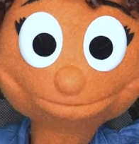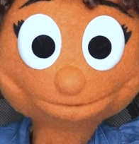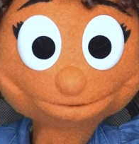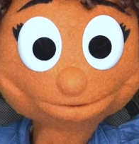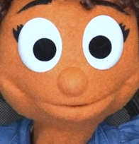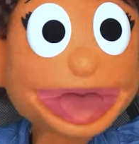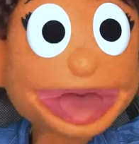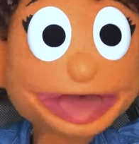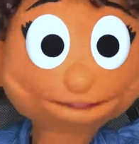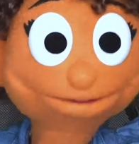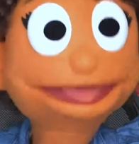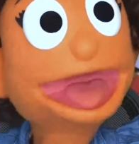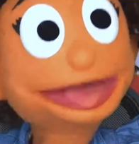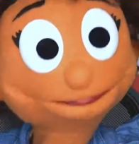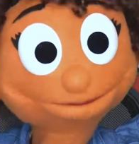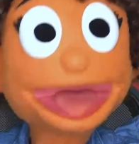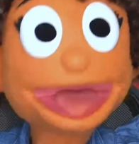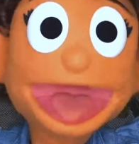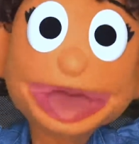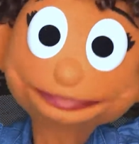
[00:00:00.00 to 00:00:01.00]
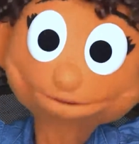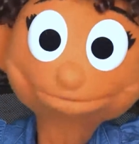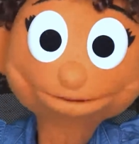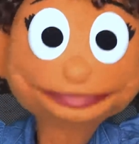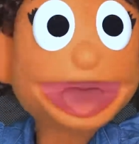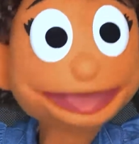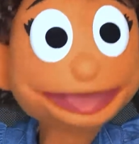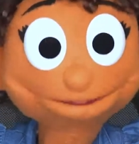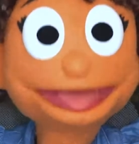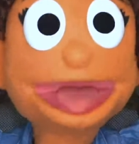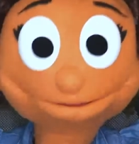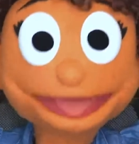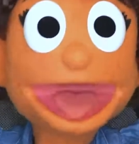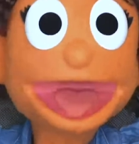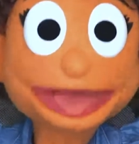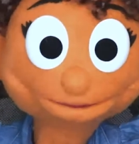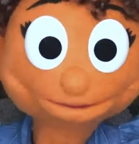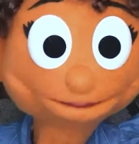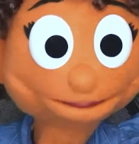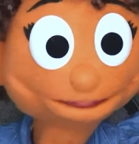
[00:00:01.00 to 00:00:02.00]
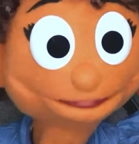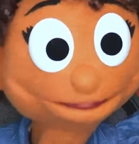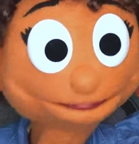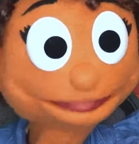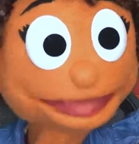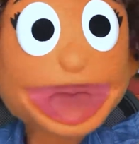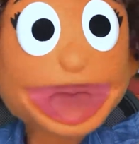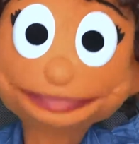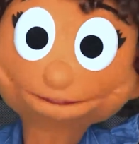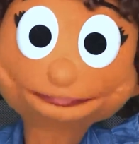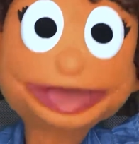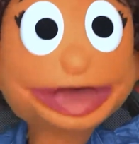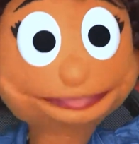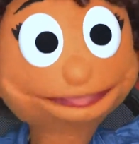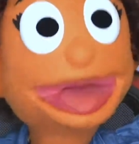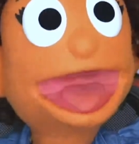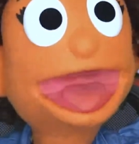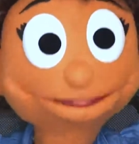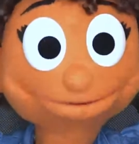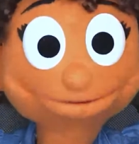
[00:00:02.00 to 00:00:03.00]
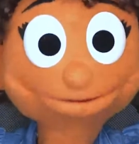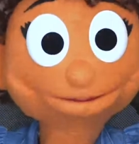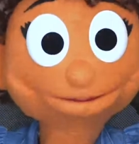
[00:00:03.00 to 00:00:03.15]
what makes a great fairy tale? What do I need